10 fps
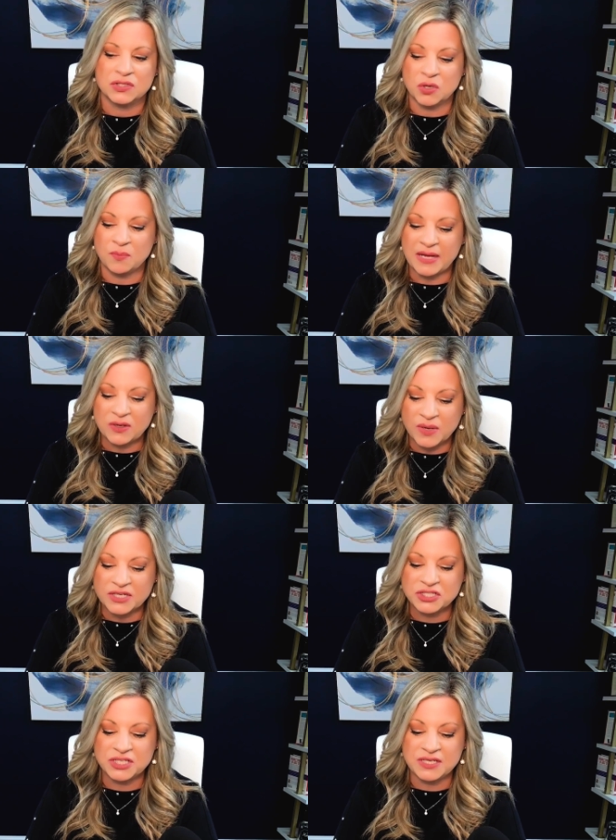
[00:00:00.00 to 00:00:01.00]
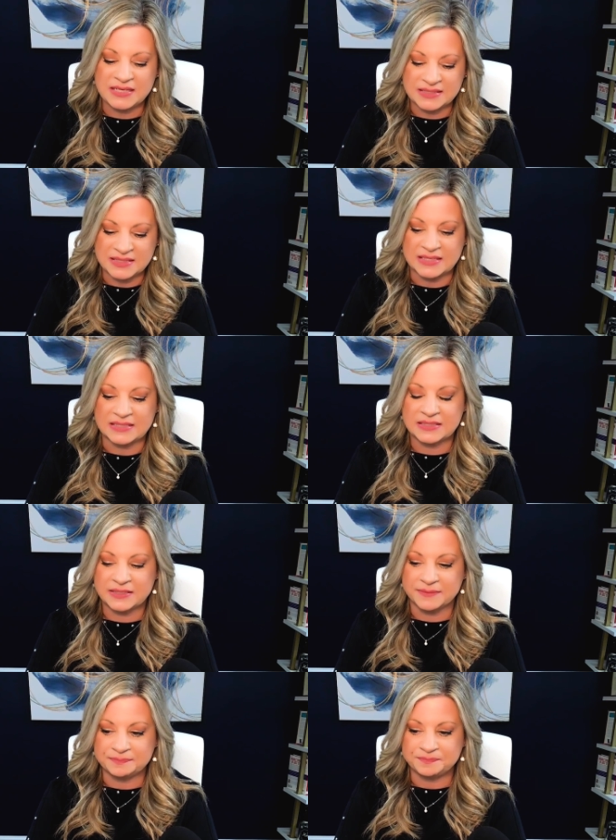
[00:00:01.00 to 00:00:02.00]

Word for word: So, my question is this